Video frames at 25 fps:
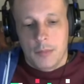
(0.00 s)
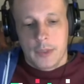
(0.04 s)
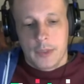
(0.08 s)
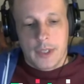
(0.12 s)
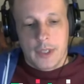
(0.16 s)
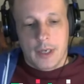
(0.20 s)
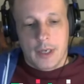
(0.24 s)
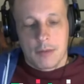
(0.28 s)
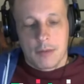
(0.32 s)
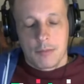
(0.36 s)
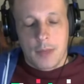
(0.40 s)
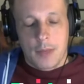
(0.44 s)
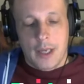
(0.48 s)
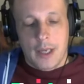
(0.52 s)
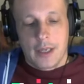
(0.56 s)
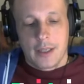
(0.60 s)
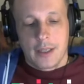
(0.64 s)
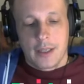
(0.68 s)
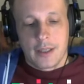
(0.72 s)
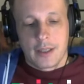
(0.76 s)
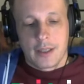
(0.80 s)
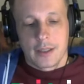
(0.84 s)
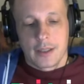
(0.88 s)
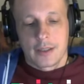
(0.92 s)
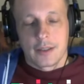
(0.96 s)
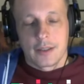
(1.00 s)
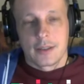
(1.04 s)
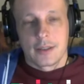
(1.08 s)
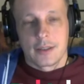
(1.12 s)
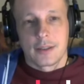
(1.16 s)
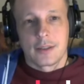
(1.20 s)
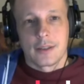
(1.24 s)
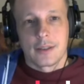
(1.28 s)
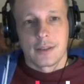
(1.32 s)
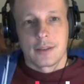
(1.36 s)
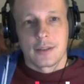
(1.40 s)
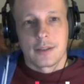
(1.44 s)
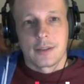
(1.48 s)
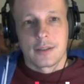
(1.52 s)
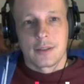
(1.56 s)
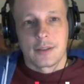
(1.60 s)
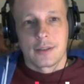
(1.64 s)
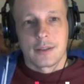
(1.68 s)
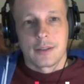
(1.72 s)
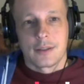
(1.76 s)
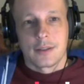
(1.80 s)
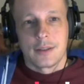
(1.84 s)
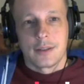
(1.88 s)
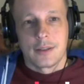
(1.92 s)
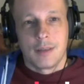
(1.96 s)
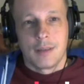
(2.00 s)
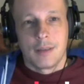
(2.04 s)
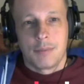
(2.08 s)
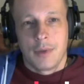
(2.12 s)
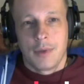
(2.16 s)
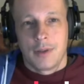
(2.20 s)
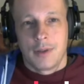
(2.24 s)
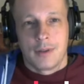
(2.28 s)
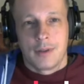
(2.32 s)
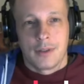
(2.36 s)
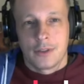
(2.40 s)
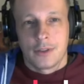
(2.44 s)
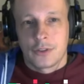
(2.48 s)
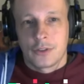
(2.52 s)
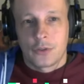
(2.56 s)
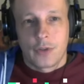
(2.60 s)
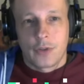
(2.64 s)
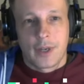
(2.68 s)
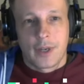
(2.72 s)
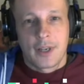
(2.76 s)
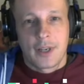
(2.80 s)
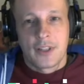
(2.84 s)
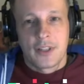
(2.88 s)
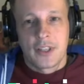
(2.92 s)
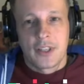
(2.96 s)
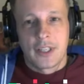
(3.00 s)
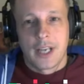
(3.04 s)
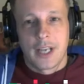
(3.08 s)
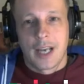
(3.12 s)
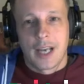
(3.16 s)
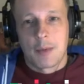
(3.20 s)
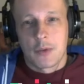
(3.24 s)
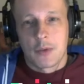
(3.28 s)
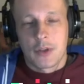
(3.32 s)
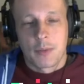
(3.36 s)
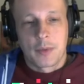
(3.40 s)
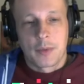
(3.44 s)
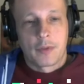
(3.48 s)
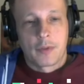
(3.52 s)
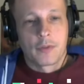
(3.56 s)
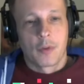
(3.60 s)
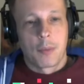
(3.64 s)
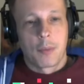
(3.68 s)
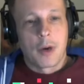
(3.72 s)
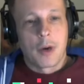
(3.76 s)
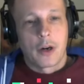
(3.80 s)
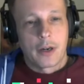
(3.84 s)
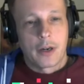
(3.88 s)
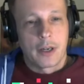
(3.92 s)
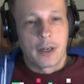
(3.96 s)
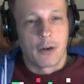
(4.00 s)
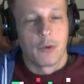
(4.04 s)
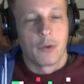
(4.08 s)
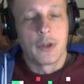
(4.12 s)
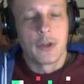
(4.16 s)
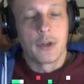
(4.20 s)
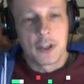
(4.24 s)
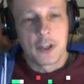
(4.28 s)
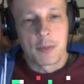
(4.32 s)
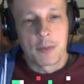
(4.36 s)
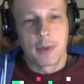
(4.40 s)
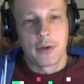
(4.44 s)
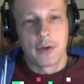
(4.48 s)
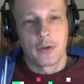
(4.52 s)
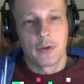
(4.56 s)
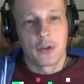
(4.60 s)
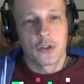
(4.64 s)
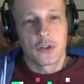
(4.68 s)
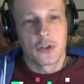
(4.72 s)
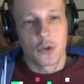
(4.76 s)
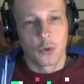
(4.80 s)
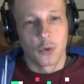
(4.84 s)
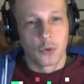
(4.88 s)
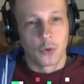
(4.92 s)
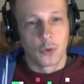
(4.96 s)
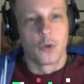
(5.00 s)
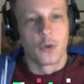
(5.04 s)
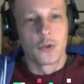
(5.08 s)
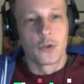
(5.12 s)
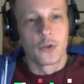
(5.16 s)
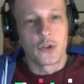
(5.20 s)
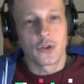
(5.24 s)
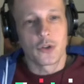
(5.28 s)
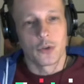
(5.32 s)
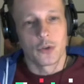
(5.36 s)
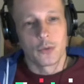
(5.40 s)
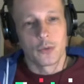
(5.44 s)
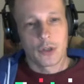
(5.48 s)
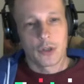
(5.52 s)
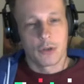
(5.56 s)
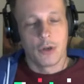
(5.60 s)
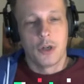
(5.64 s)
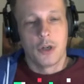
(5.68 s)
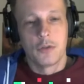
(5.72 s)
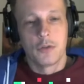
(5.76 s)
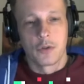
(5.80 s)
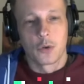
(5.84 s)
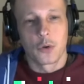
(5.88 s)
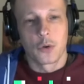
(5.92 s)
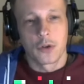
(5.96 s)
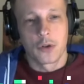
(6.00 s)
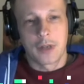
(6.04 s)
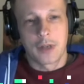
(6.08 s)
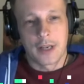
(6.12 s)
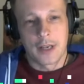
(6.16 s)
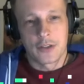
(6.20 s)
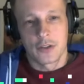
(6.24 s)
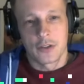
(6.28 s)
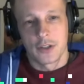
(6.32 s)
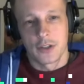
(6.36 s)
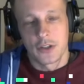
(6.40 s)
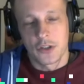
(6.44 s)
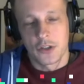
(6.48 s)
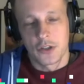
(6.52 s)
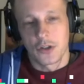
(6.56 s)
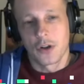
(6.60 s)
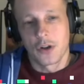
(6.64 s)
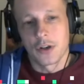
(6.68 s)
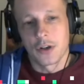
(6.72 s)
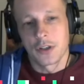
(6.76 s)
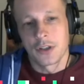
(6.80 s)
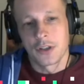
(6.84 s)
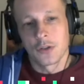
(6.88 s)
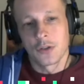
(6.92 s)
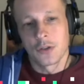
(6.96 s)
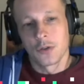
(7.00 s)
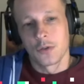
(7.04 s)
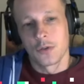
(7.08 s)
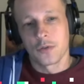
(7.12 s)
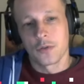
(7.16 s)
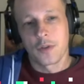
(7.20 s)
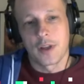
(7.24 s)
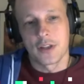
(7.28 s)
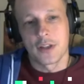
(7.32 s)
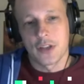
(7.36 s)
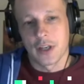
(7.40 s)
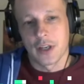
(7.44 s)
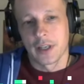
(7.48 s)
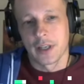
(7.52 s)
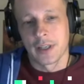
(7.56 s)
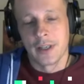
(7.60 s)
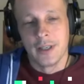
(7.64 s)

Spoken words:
you know, make a strategy game or something from our own experience on console. So Overlord actually started off as